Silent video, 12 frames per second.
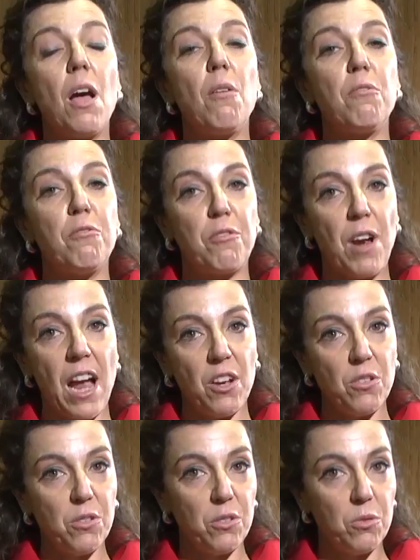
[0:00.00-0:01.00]

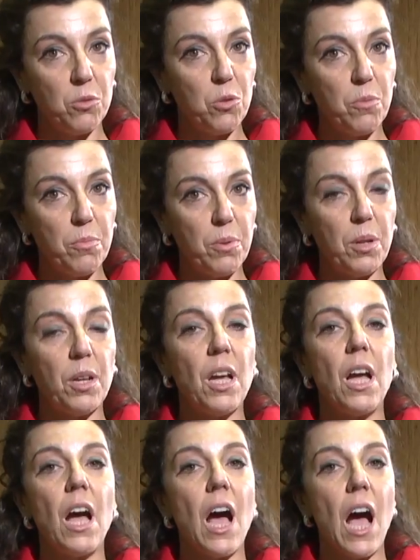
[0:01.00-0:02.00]
Franco group,
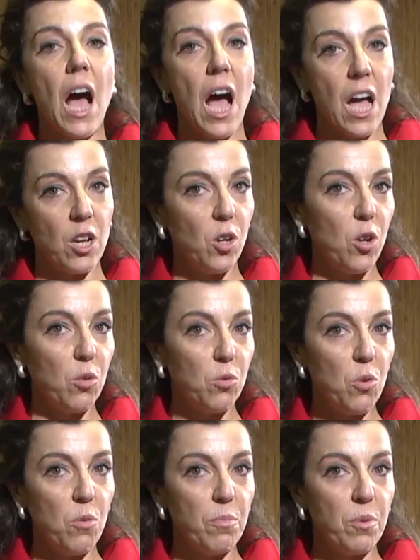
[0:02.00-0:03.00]
Anglo
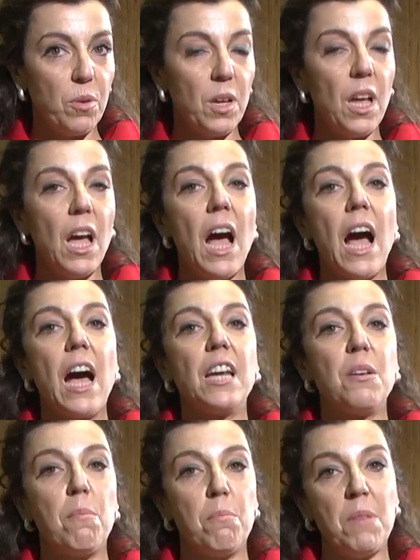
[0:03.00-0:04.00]
group,
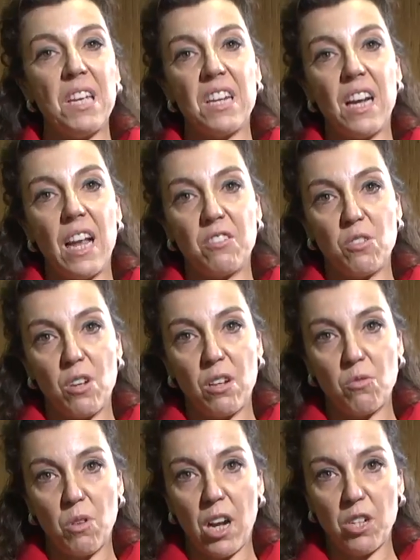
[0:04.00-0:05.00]
and Middle and
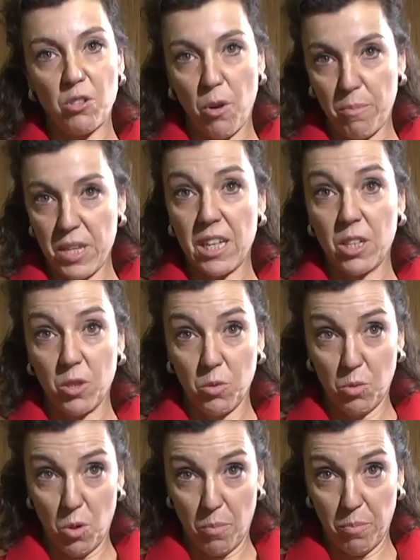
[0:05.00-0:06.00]
Central European
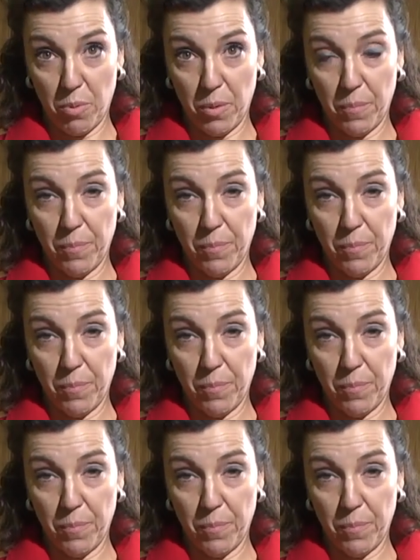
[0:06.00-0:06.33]
group.